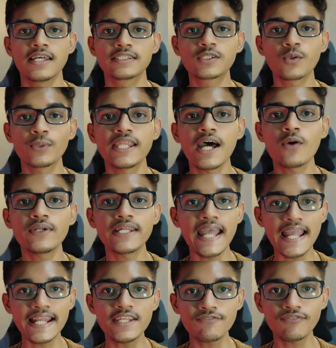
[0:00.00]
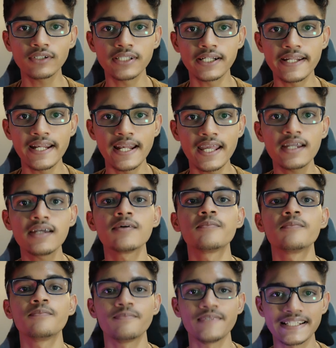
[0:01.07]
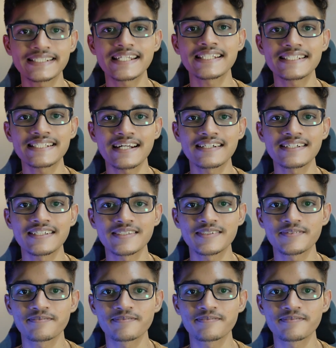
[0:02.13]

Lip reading: So without any further delay, let's get started.